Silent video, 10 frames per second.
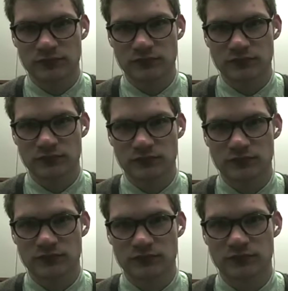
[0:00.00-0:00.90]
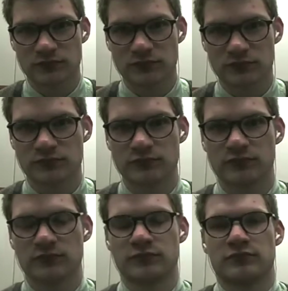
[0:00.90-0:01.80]

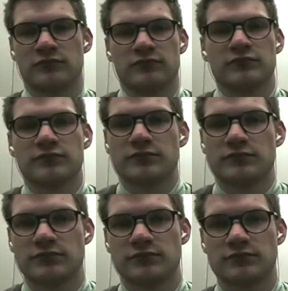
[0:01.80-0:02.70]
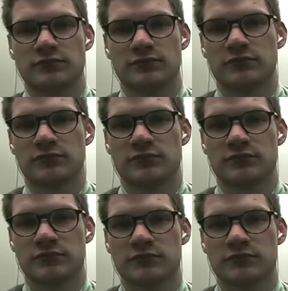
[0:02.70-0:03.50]
No words are spoken by the person on screen.